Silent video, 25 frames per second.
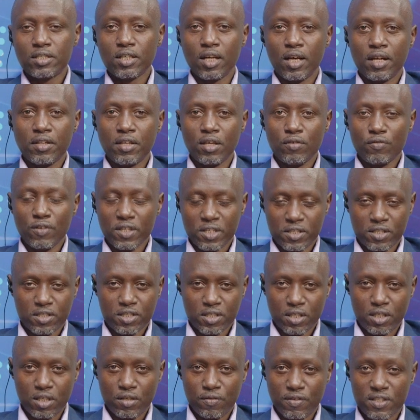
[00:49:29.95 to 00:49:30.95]
the
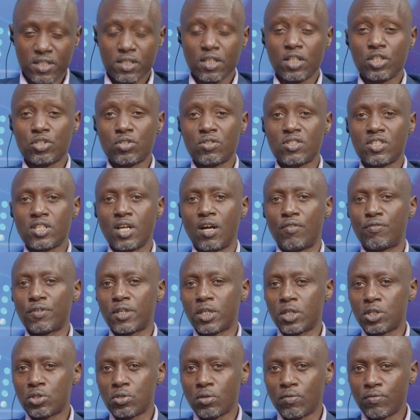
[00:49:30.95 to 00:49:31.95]
investigations
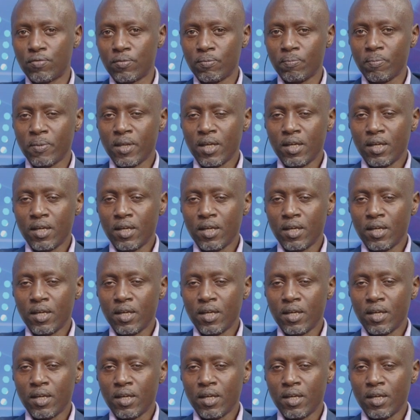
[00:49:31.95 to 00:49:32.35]
have kicked off,